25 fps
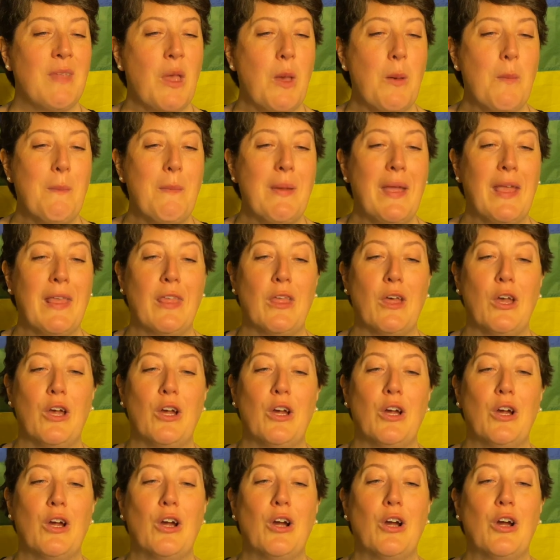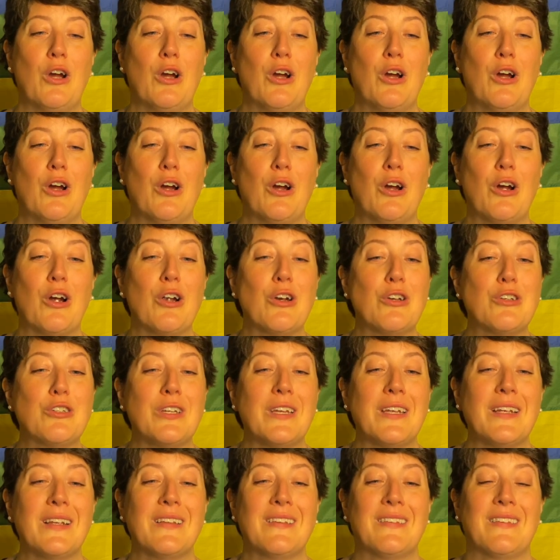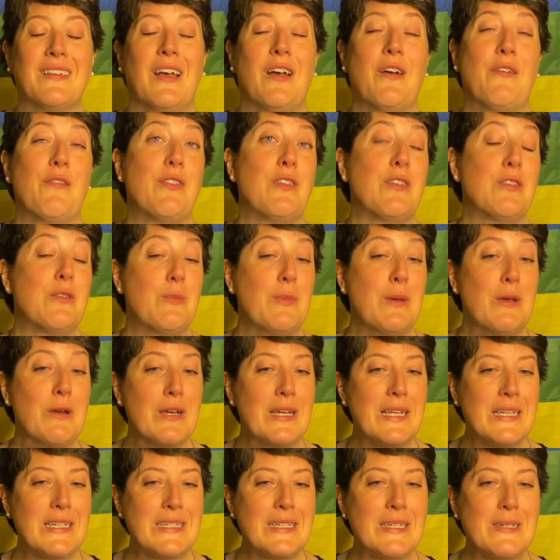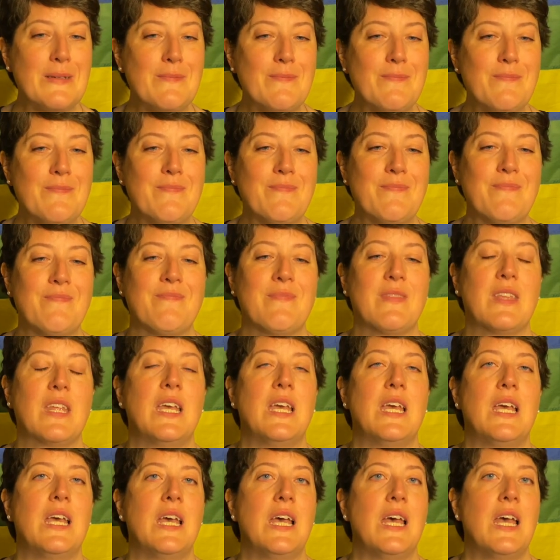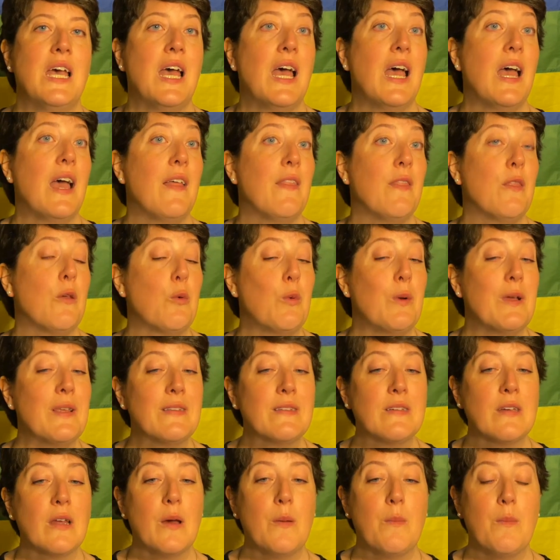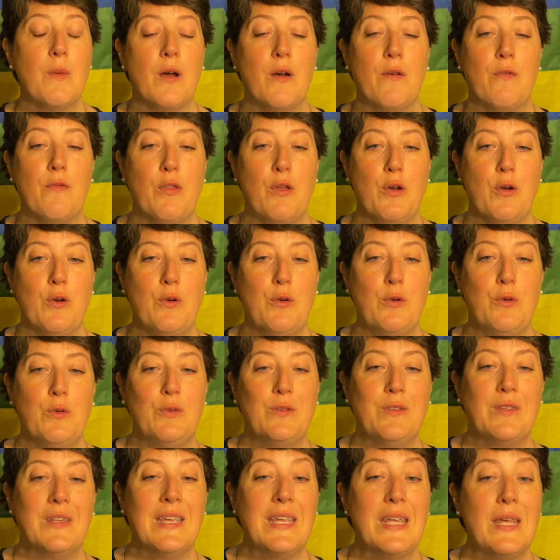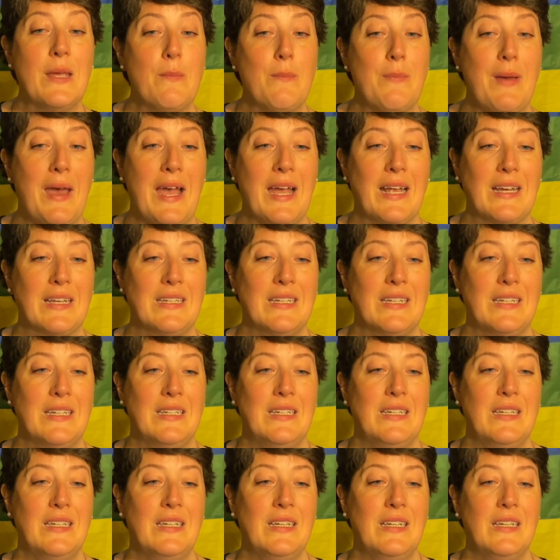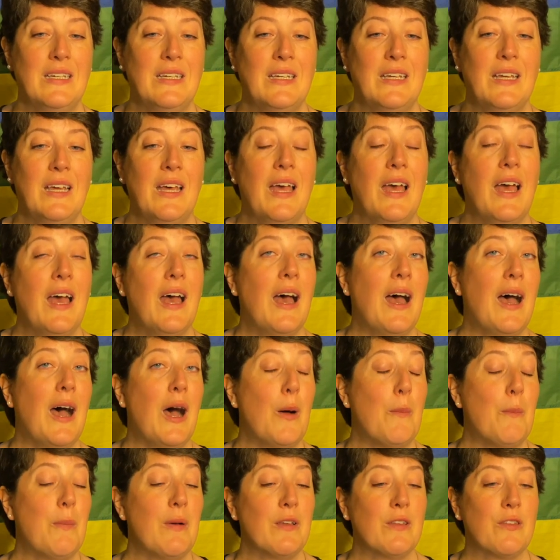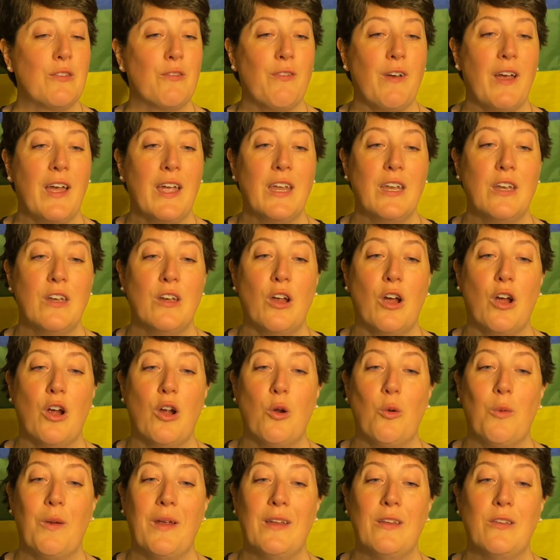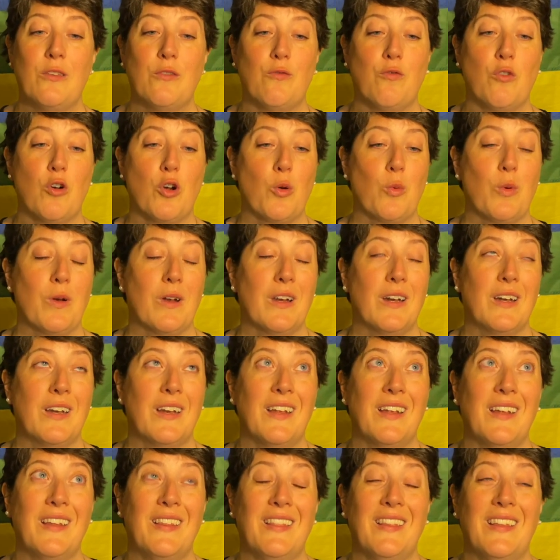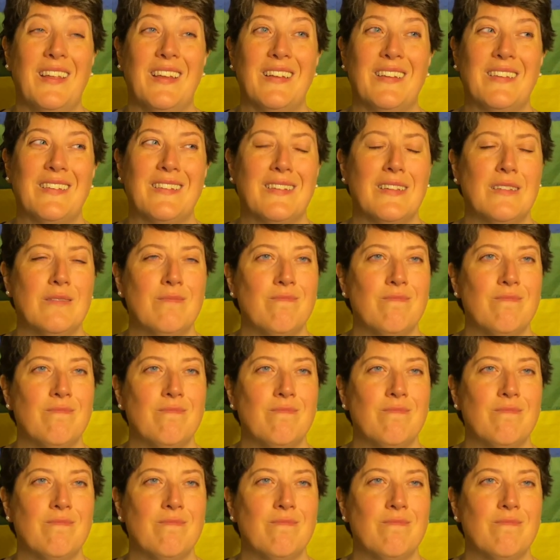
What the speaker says: May the urgings of the Spirit and the wisdom of those impacted help us find our ways forward in this